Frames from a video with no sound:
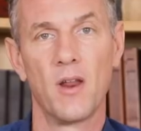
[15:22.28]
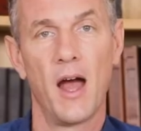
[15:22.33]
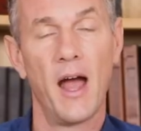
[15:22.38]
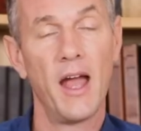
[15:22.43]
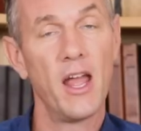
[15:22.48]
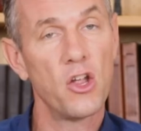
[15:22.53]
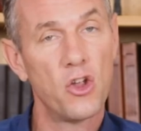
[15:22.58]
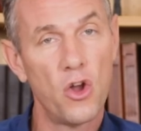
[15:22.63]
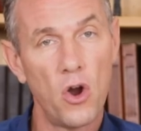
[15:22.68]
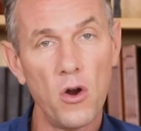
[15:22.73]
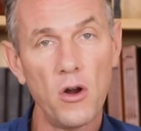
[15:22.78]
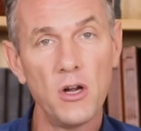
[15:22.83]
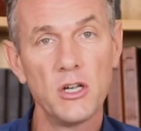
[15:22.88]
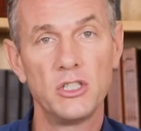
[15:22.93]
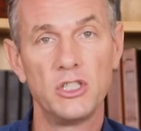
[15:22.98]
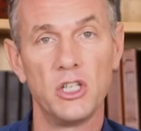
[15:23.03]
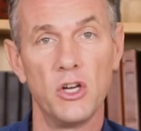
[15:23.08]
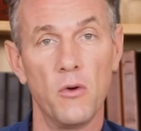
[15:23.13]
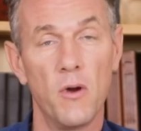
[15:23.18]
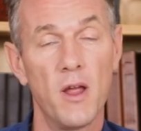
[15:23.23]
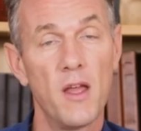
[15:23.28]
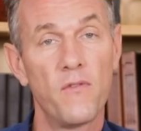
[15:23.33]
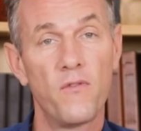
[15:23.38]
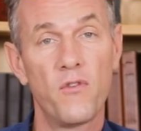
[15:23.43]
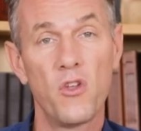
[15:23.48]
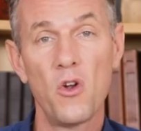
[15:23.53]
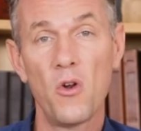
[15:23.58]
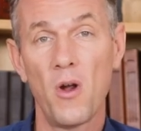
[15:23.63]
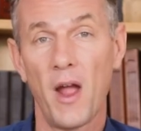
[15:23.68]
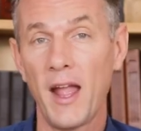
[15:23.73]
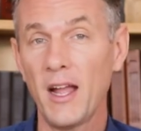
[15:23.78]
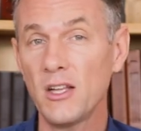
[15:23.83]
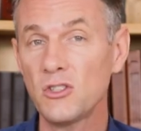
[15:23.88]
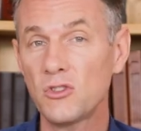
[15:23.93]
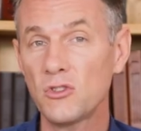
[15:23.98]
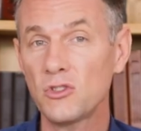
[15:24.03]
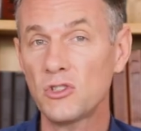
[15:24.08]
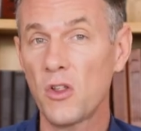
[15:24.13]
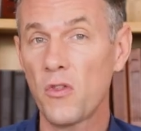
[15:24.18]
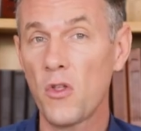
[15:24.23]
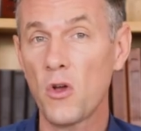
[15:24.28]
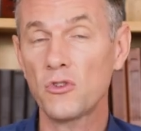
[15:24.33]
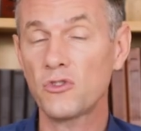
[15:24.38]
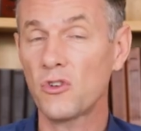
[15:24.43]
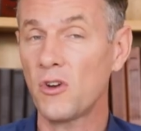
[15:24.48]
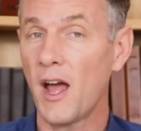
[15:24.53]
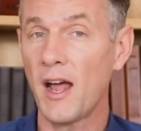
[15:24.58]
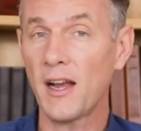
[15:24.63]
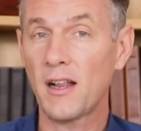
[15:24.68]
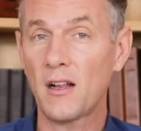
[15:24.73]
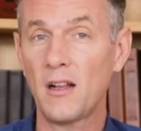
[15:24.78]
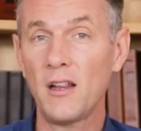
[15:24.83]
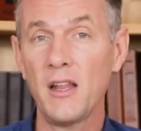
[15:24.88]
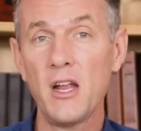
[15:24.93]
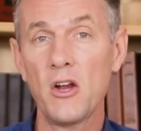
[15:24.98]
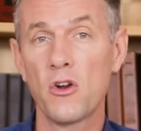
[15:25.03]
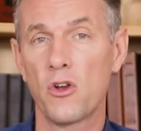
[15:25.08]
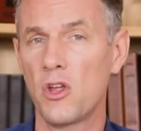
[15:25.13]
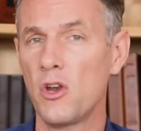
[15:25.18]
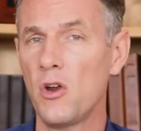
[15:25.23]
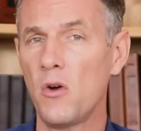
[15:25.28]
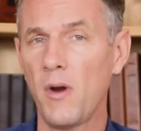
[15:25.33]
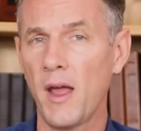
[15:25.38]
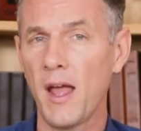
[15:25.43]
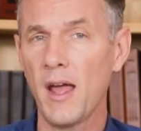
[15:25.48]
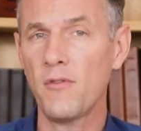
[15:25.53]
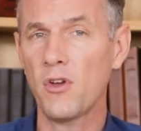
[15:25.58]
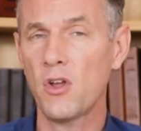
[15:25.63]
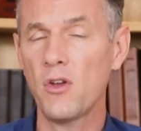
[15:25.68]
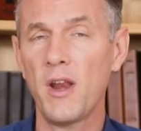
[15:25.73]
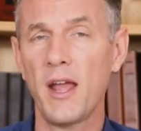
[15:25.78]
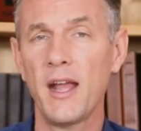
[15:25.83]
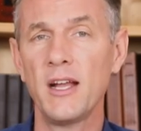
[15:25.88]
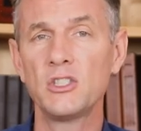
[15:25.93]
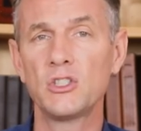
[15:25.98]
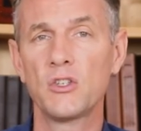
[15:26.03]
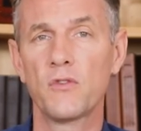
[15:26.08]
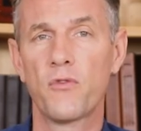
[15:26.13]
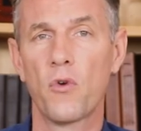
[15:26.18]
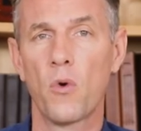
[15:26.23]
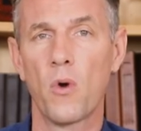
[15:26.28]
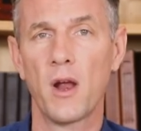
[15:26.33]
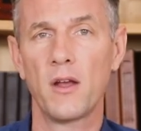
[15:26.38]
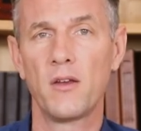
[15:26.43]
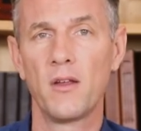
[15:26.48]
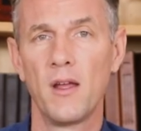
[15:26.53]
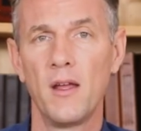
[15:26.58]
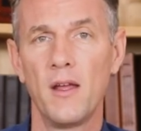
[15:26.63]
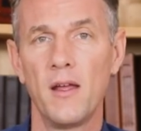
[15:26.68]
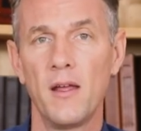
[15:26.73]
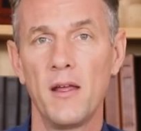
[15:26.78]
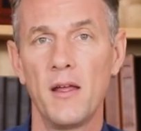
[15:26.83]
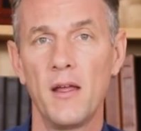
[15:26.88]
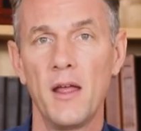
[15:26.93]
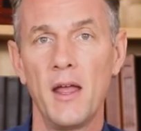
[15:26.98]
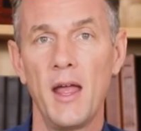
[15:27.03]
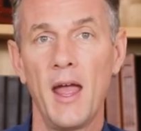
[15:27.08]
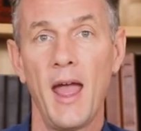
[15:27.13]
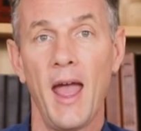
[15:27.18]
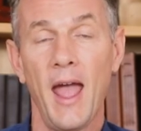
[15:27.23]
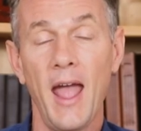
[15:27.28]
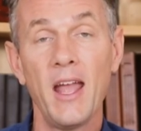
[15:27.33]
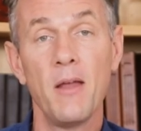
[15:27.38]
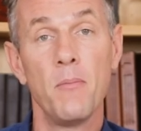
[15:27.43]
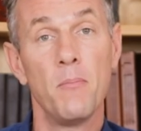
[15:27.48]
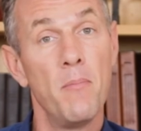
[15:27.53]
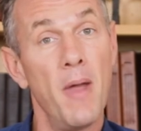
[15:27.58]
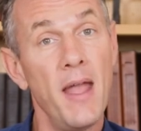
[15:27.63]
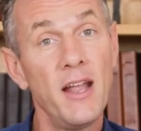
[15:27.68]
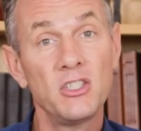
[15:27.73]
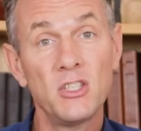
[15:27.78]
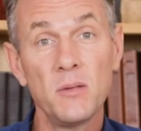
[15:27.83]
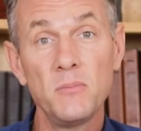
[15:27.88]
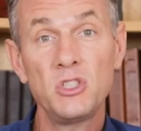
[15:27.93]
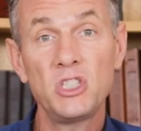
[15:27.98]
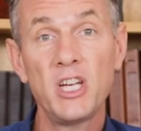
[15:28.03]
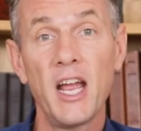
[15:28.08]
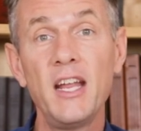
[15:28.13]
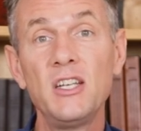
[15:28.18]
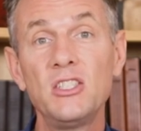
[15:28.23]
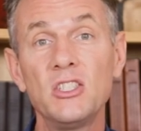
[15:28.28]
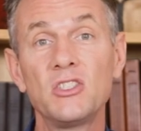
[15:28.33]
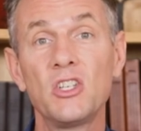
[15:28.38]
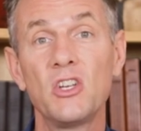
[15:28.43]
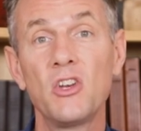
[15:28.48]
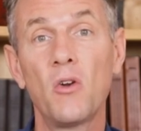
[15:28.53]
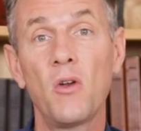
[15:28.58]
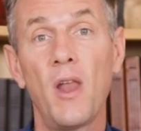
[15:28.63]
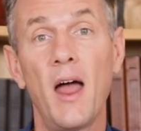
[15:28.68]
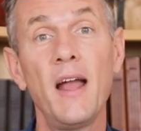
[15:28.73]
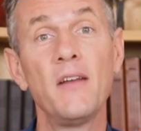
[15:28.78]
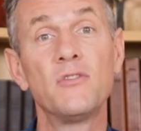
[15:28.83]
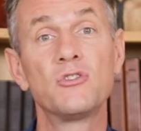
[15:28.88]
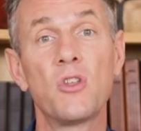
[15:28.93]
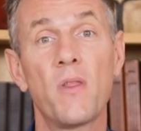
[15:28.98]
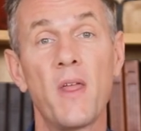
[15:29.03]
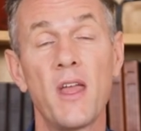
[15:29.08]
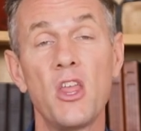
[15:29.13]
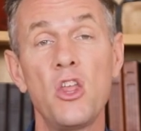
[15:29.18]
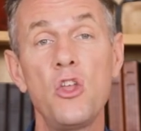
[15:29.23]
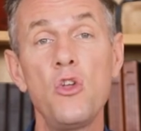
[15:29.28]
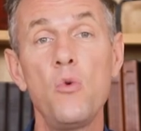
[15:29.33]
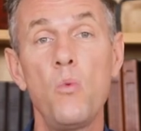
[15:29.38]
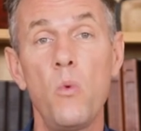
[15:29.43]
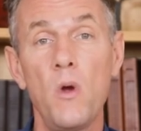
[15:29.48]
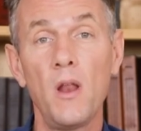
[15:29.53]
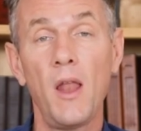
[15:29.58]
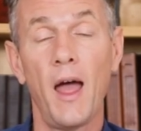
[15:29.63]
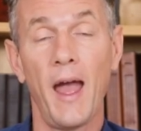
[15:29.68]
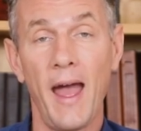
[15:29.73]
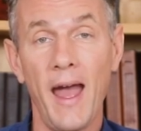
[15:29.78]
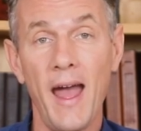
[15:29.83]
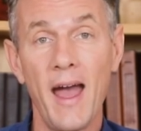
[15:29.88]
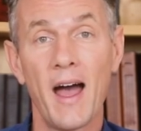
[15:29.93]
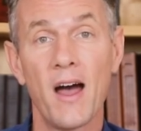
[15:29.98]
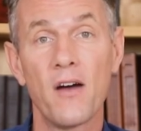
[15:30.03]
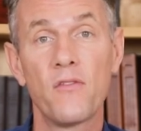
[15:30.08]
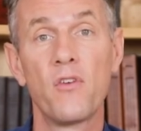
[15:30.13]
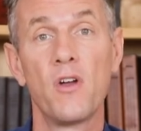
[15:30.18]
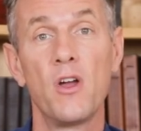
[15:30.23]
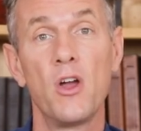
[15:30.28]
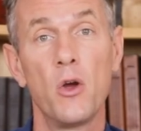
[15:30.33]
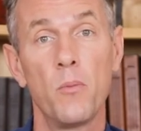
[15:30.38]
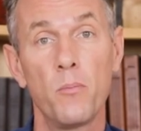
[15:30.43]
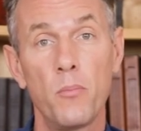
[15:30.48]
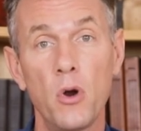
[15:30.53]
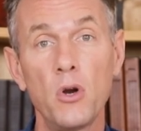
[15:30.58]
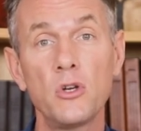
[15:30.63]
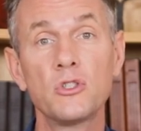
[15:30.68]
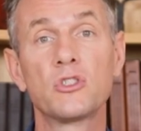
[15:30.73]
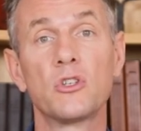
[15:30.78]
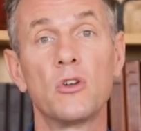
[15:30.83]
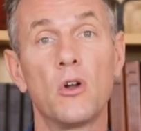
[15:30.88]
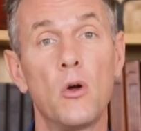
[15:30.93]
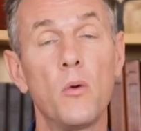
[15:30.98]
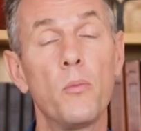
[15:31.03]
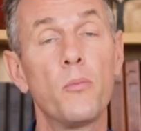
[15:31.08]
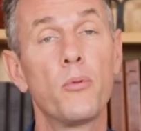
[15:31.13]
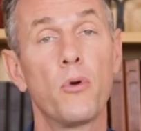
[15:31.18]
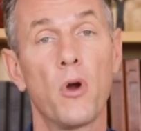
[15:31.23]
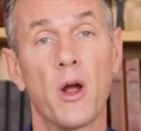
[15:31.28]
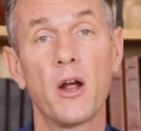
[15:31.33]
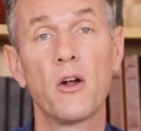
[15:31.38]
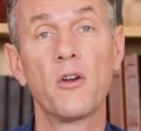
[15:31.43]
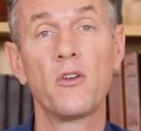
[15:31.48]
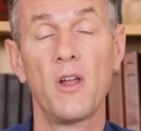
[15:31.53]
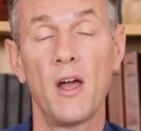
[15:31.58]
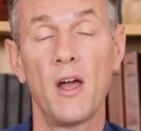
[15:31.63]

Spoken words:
I encourage you, if your answers to those are not clear, you don't have a good answer for it, hey, make some changes in your life so that you will have personal prayer